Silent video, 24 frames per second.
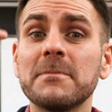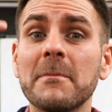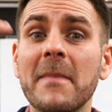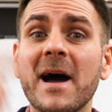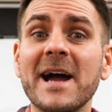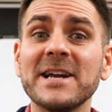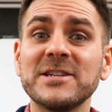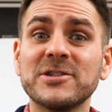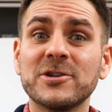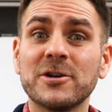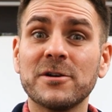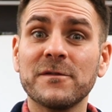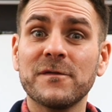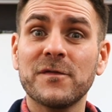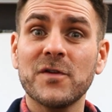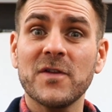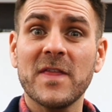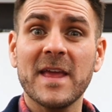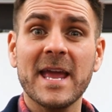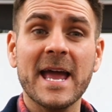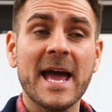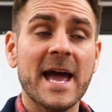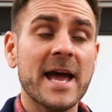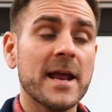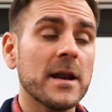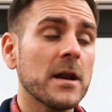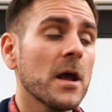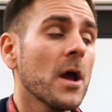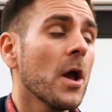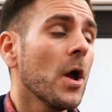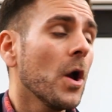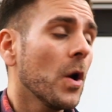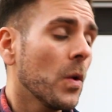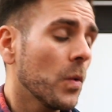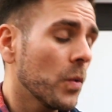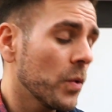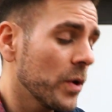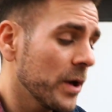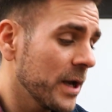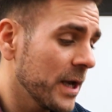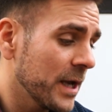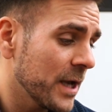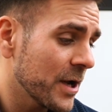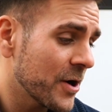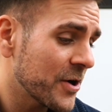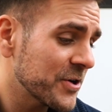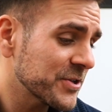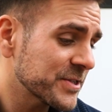My turn for the end.
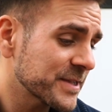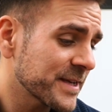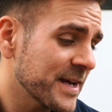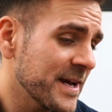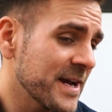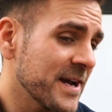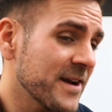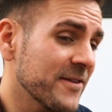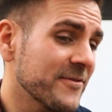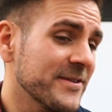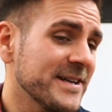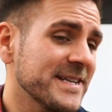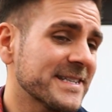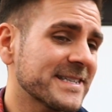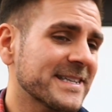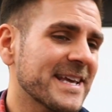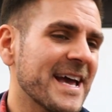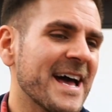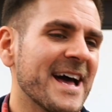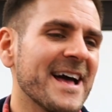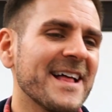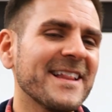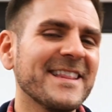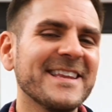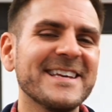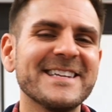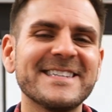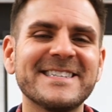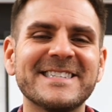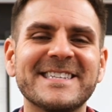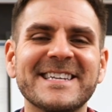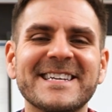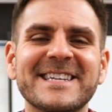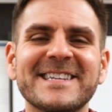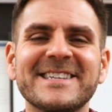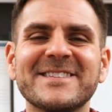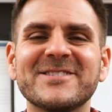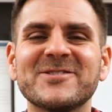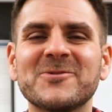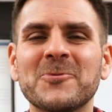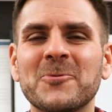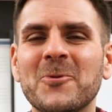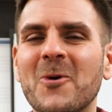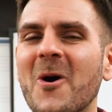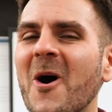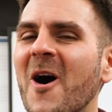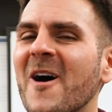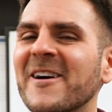We are scary skeletons
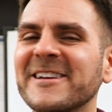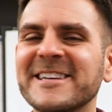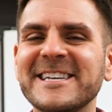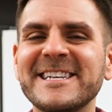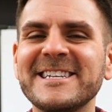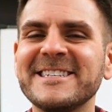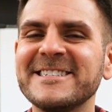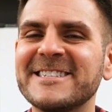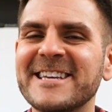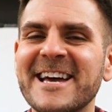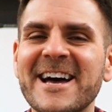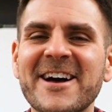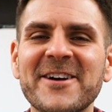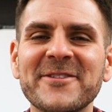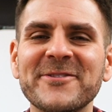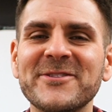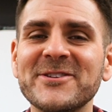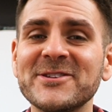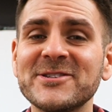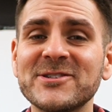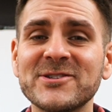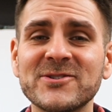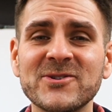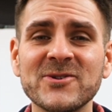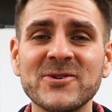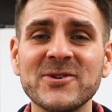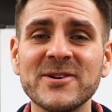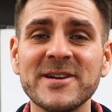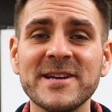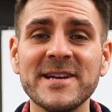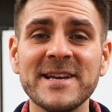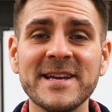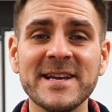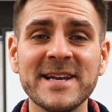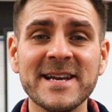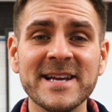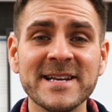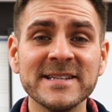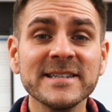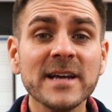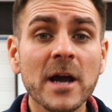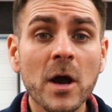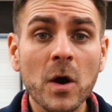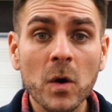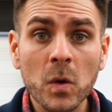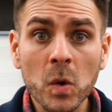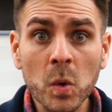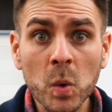walking down the street.
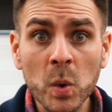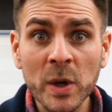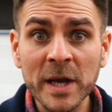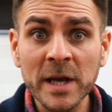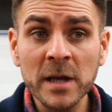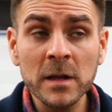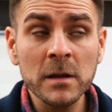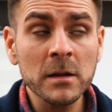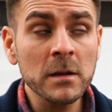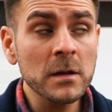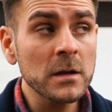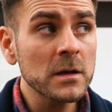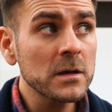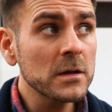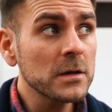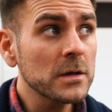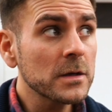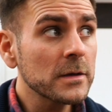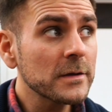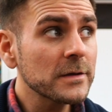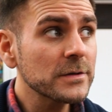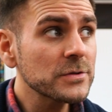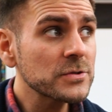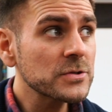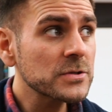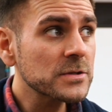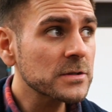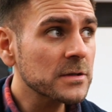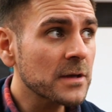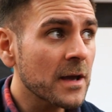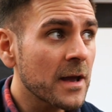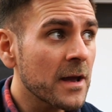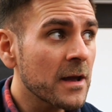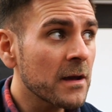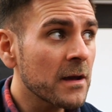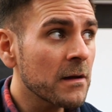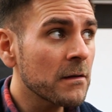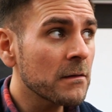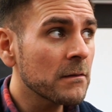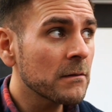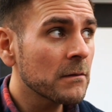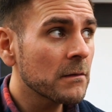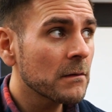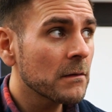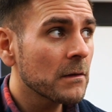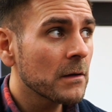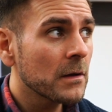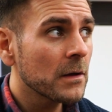We'll scare
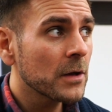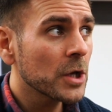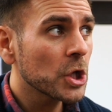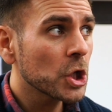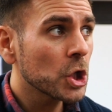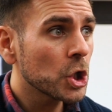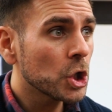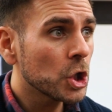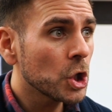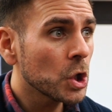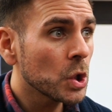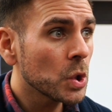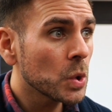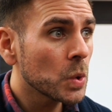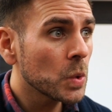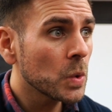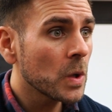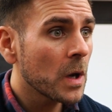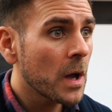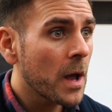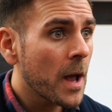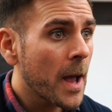you.